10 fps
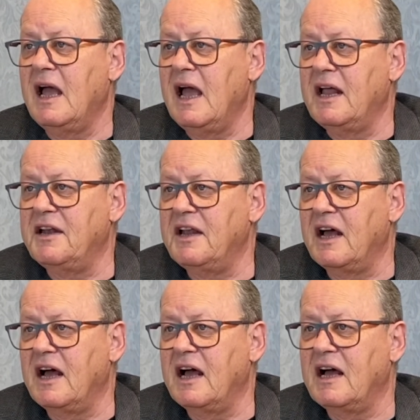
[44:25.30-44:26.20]
and
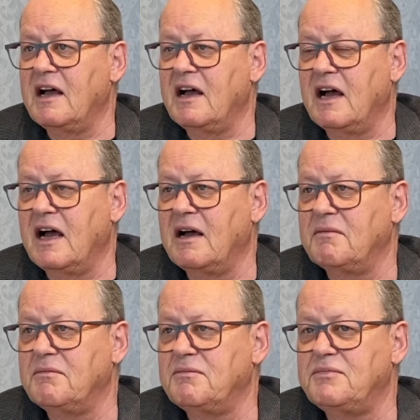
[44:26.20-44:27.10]

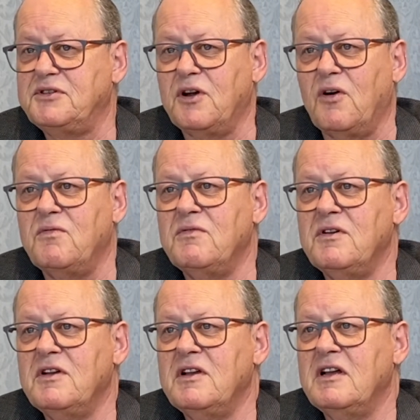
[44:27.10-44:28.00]
so
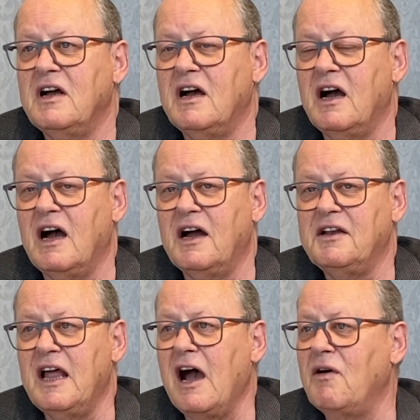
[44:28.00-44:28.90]

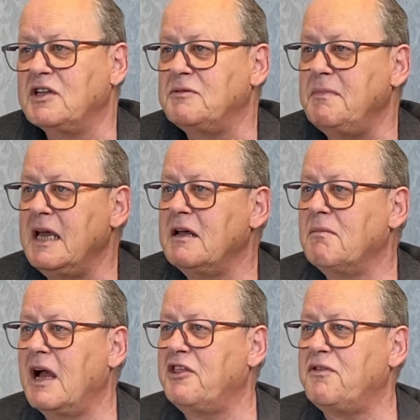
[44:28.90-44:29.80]
now it's me
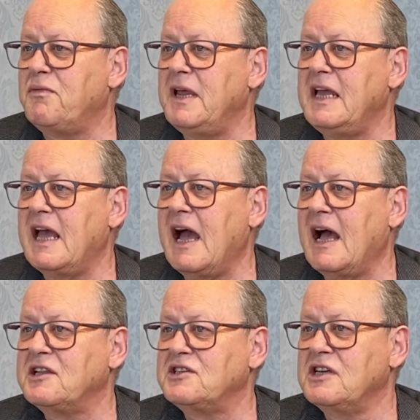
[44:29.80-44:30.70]
and my three
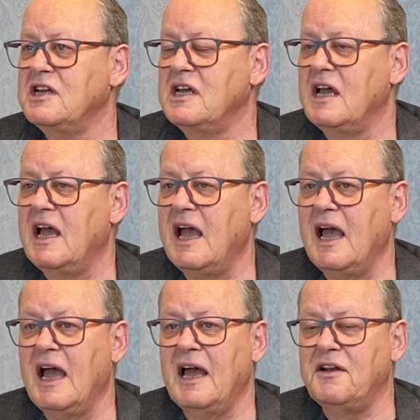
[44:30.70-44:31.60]
cats
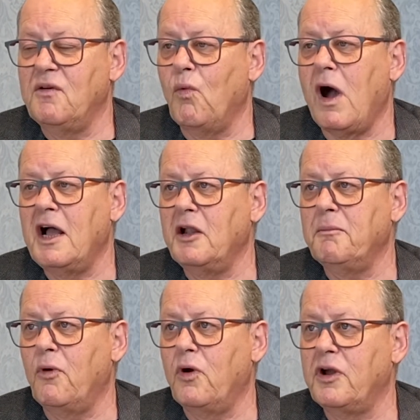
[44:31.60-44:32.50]
and
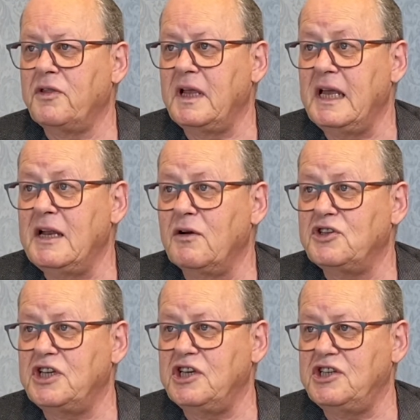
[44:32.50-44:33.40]
wild boar, the
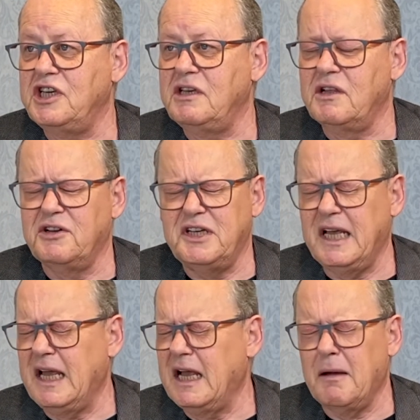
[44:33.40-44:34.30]
Inoshishi, they're
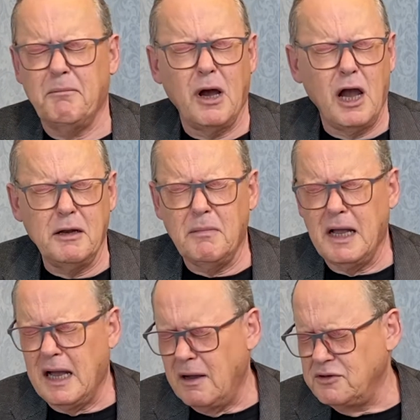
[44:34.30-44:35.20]
digging That's up right. behind
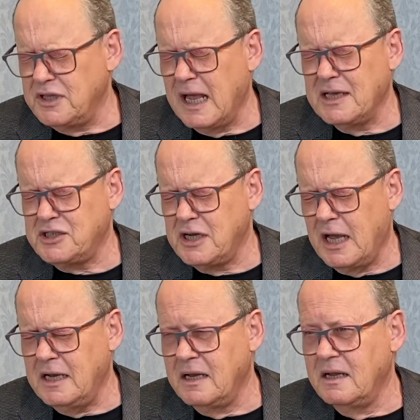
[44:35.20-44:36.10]
my house last night.
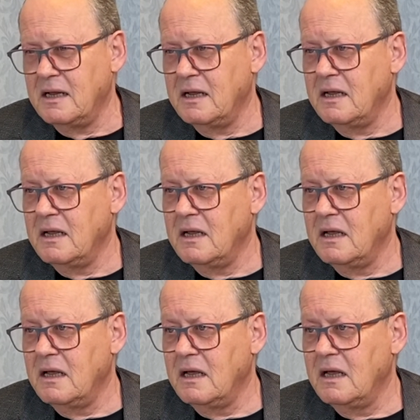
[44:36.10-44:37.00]
Isn't that some
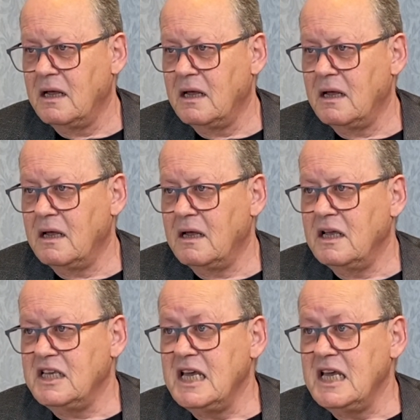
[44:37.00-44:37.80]
good eating if you can?